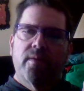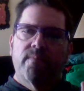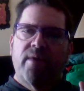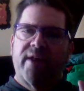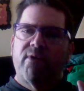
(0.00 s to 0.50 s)

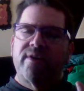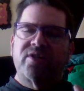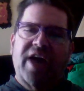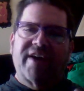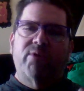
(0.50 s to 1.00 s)
I know
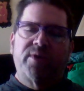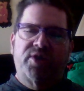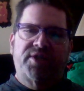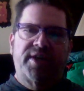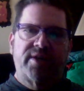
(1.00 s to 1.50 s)
exactly what she
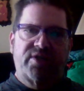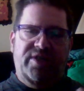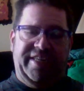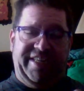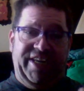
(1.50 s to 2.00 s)

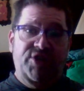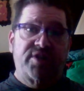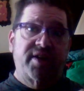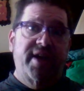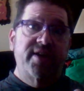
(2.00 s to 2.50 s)
teaches
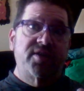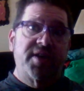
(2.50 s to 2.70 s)
the kids in